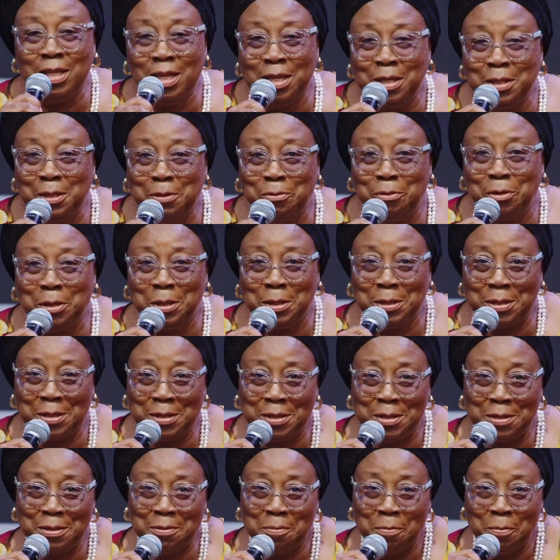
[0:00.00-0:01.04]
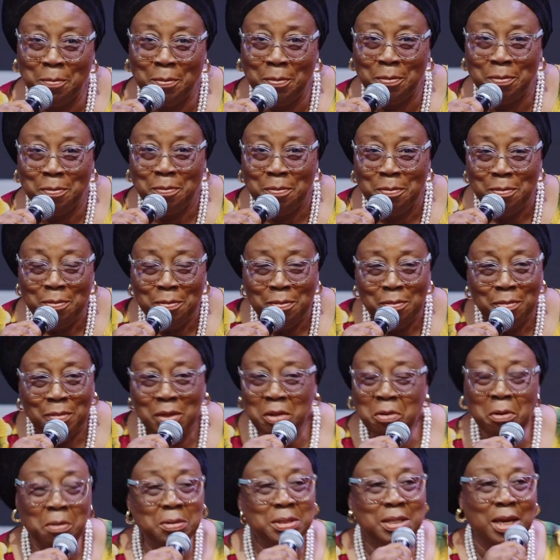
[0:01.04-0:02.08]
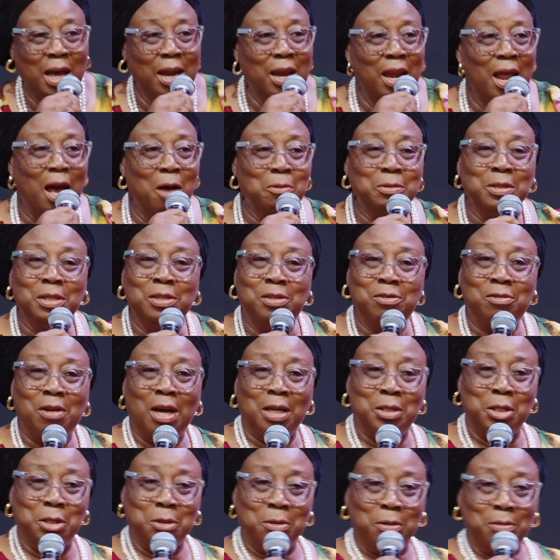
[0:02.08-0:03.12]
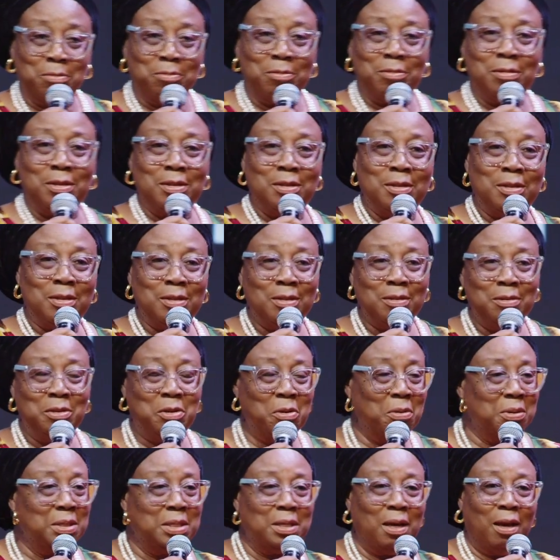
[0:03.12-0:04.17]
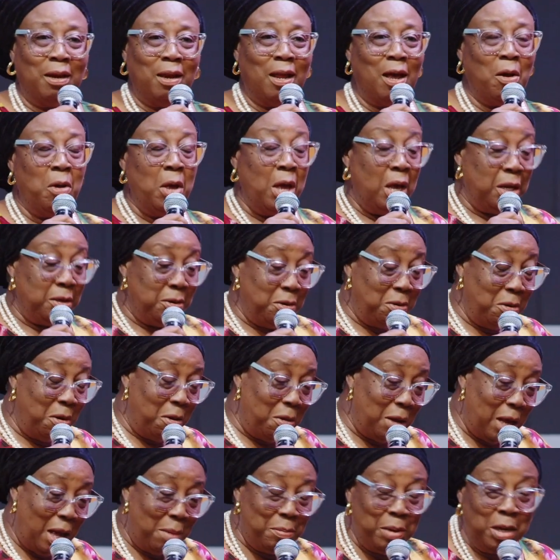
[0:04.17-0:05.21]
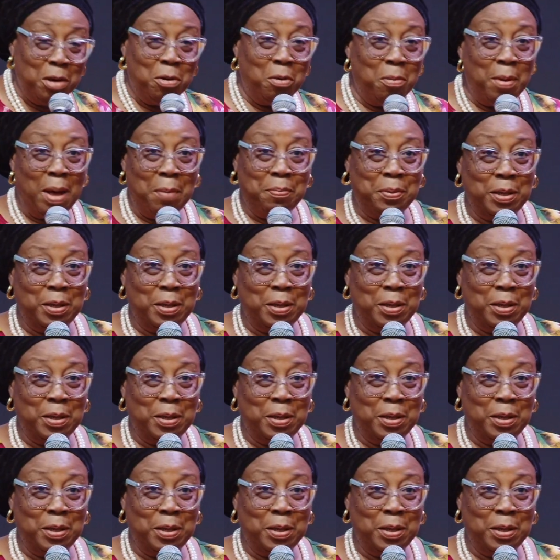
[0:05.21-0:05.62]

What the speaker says: things first. Don't allow distractions. Don't allow. You know, I'm a Yoruba